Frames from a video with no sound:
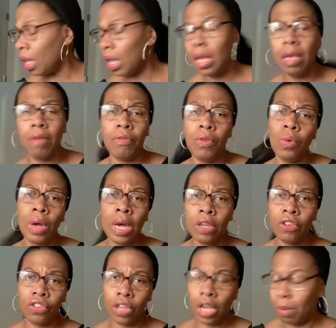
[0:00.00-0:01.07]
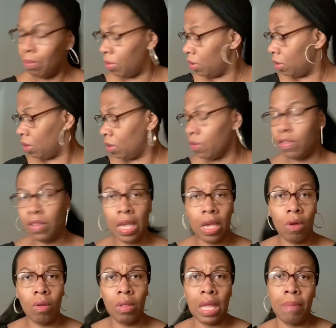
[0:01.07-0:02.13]
If you guys shop the
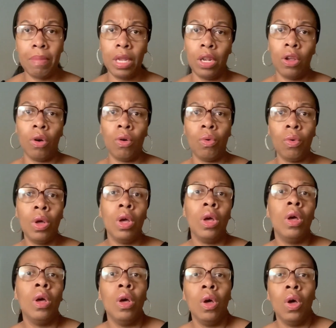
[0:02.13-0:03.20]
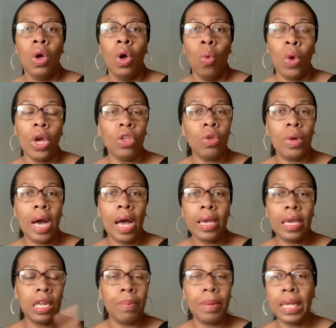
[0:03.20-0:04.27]
sale, let me know what you got.
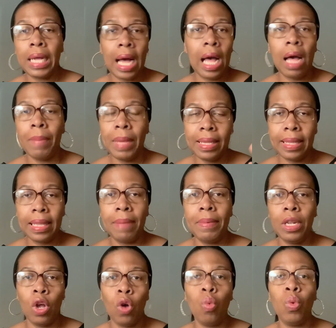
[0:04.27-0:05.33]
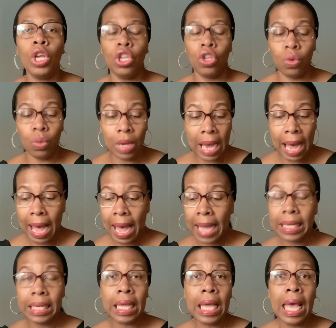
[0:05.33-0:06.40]
Get up in the comments. Let me know what you
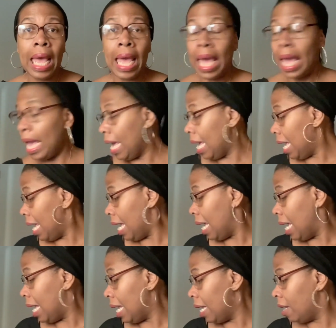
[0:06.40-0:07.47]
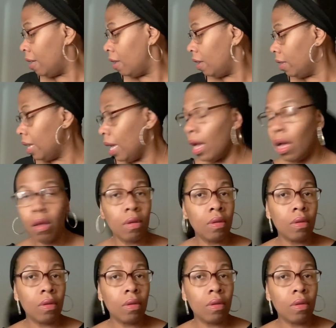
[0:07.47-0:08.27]
got. And yeah,